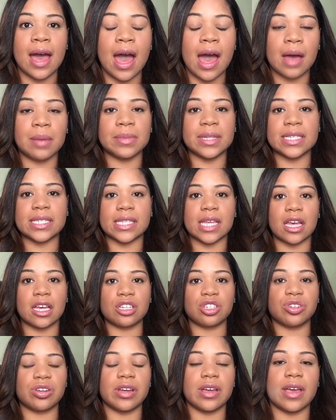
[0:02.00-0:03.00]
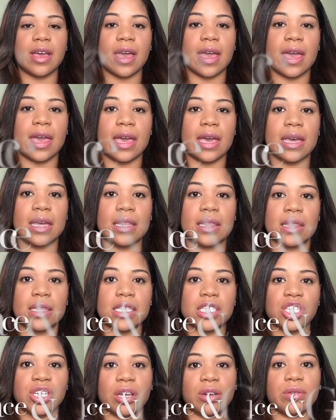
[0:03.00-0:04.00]
I'm Lysandra, and
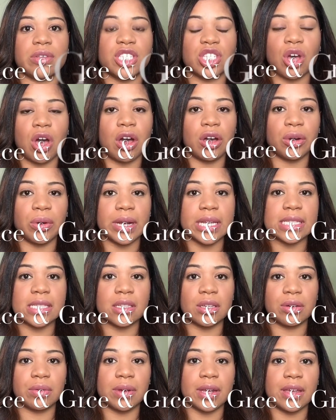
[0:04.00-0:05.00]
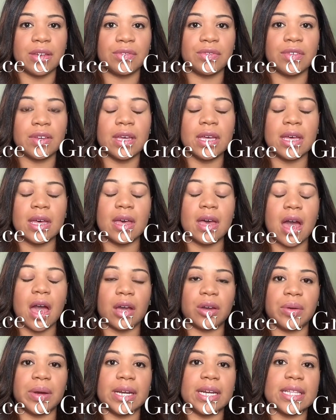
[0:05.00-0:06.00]
this channel is called Grace and Grief. I
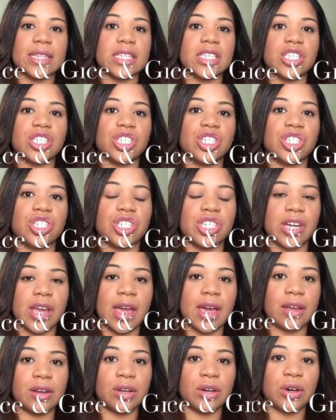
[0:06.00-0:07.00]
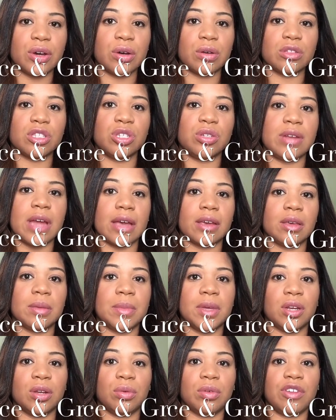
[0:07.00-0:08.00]
created this channel to
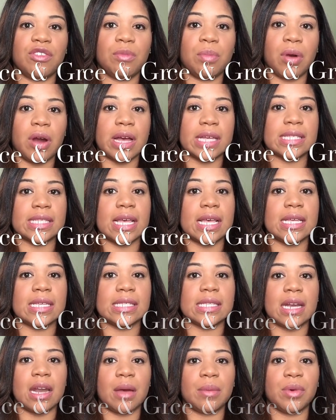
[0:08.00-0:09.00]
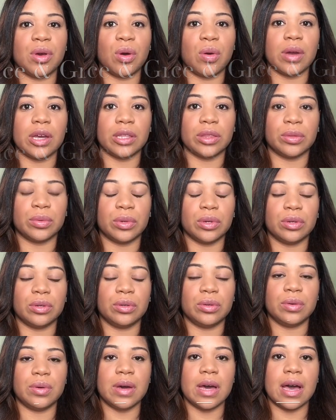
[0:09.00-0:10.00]
document the grief process that I'm going
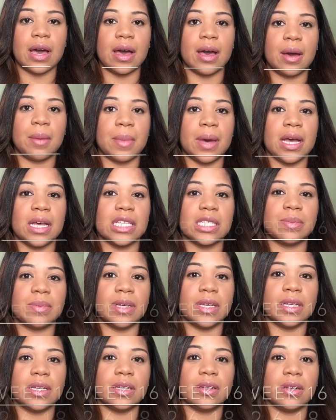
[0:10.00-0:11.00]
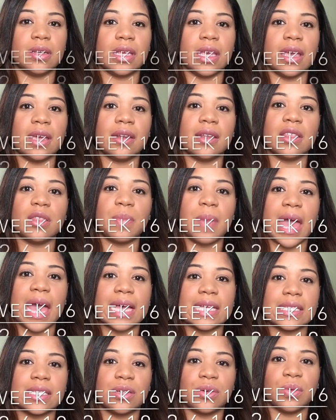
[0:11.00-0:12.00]
through. My husband, Kenneth,
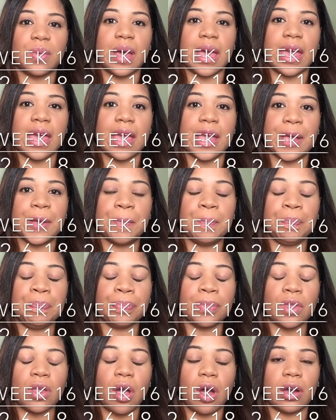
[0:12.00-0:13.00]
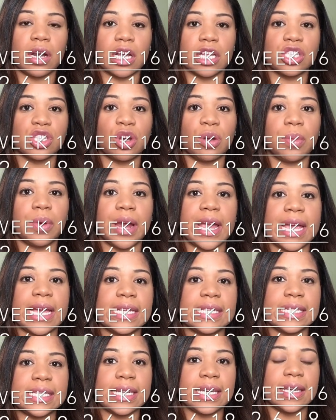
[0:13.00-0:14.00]
passed away on October
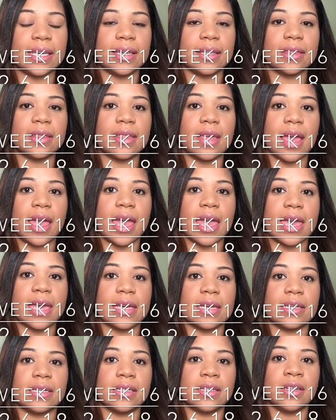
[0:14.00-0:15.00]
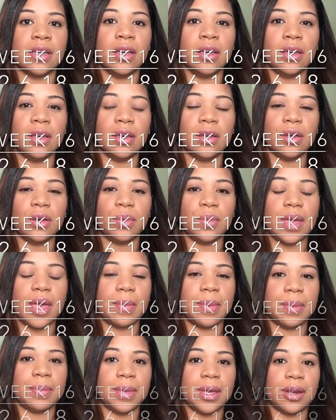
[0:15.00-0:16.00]
18th, and we have
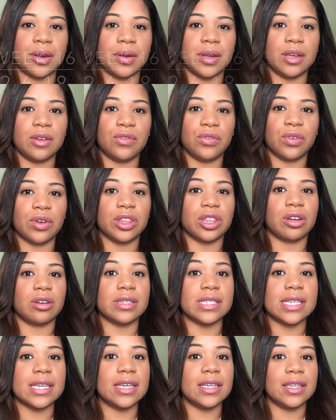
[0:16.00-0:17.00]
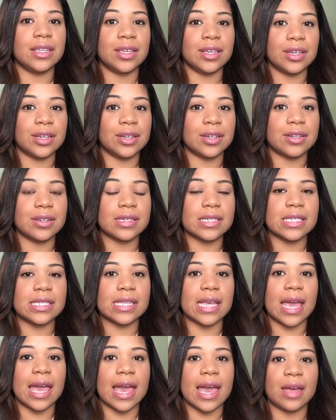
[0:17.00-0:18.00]
been married for 13 years,
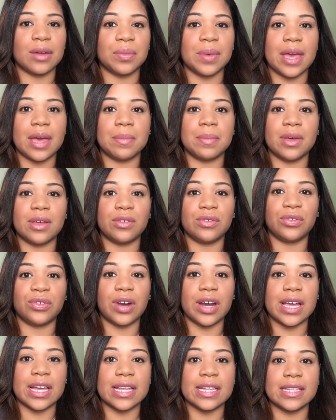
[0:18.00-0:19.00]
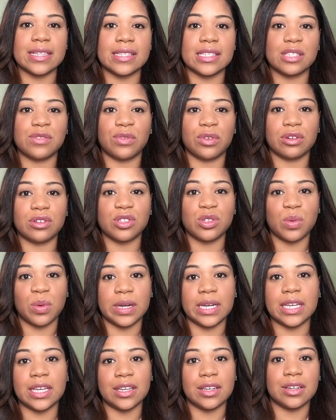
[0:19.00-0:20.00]
and we have been friends for
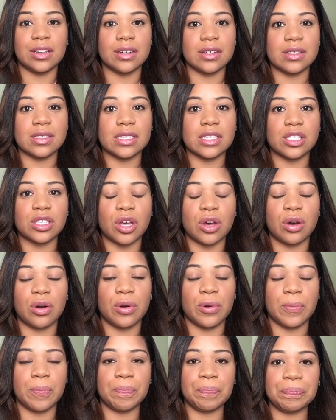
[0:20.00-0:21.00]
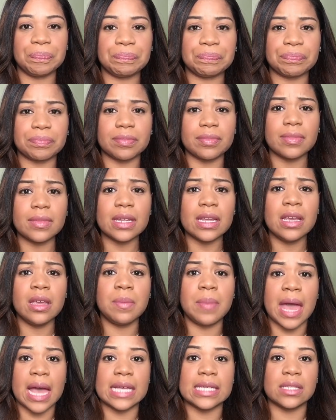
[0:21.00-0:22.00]
20 years. So he
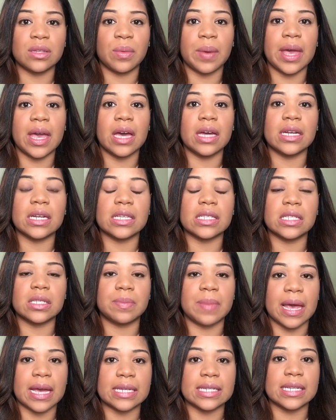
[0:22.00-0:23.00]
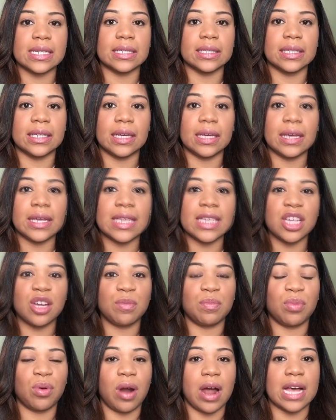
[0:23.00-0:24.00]
passed away unexpectedly. Still
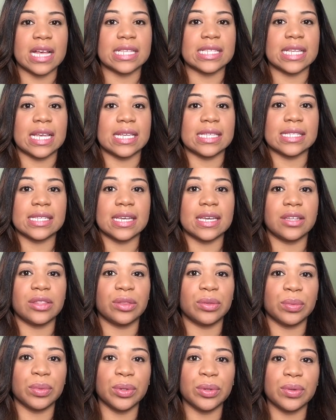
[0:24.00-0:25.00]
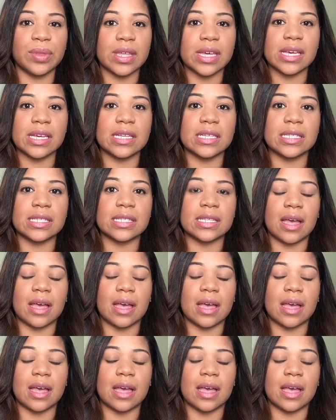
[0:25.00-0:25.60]
processing through this.